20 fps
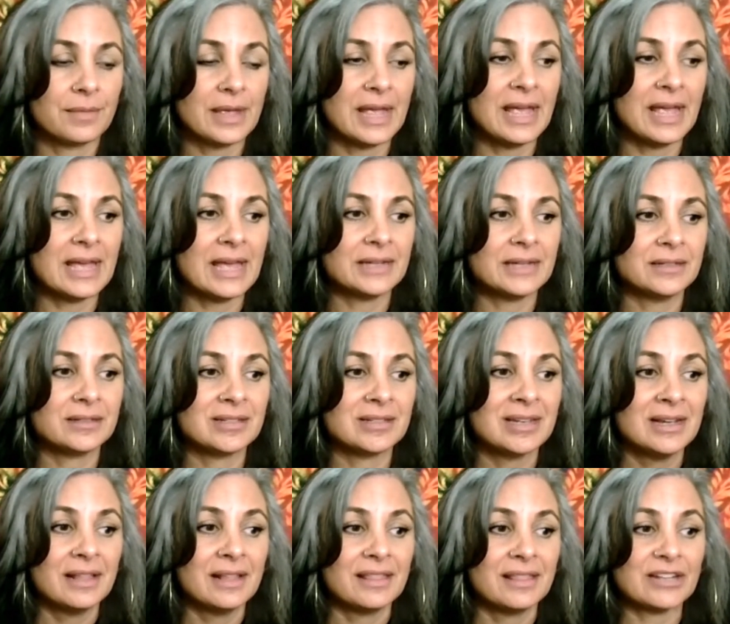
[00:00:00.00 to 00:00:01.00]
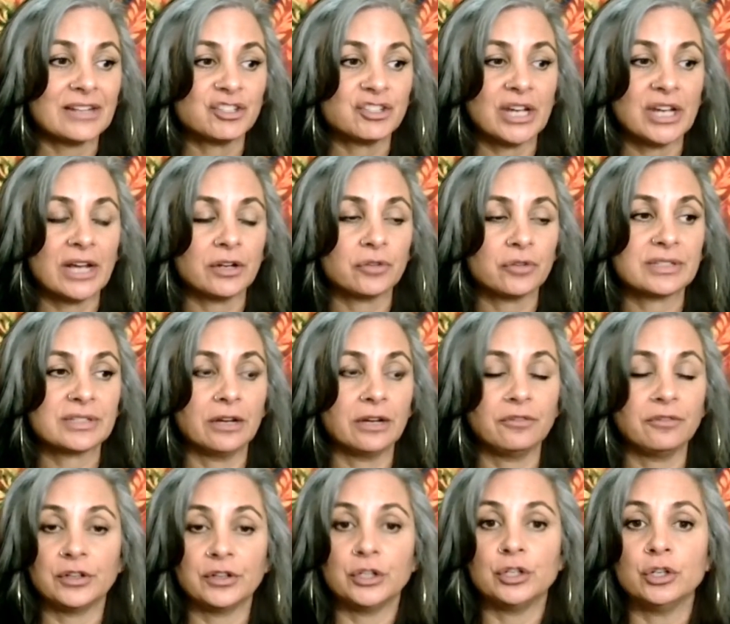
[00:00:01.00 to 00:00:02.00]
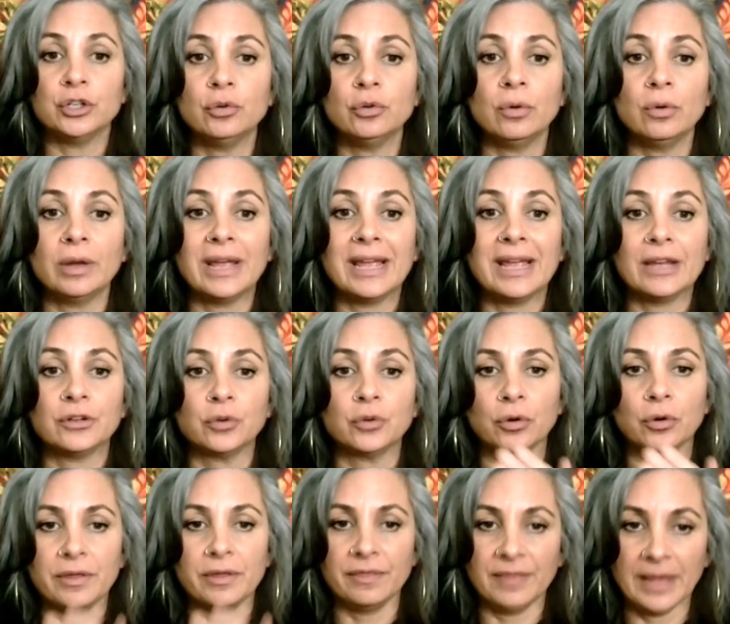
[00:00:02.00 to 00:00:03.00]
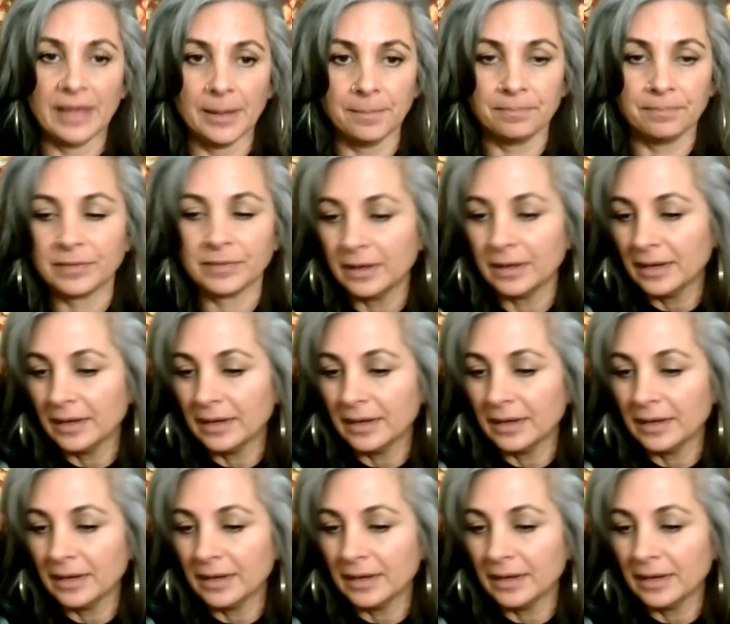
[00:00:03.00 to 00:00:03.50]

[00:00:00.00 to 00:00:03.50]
and that shadow self in you and or in them.